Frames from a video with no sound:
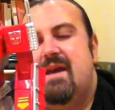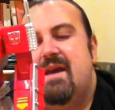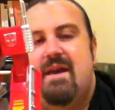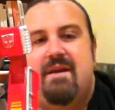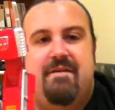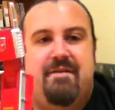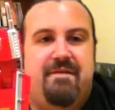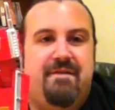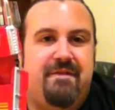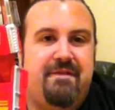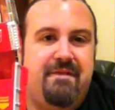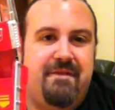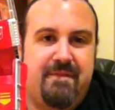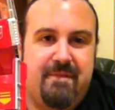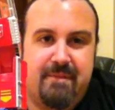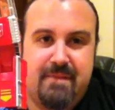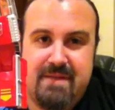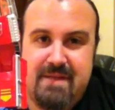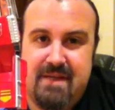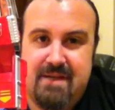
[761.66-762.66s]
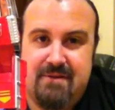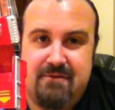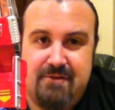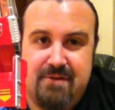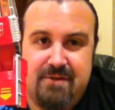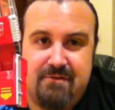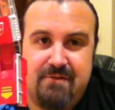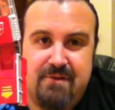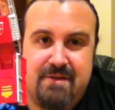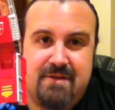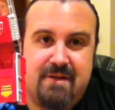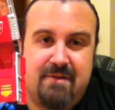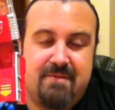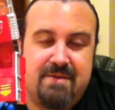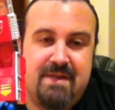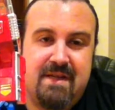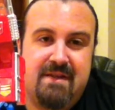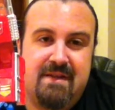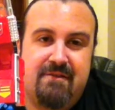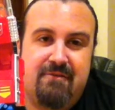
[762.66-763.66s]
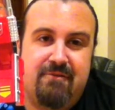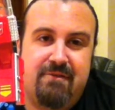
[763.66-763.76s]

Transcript: If, say, Toys R Us stopped selling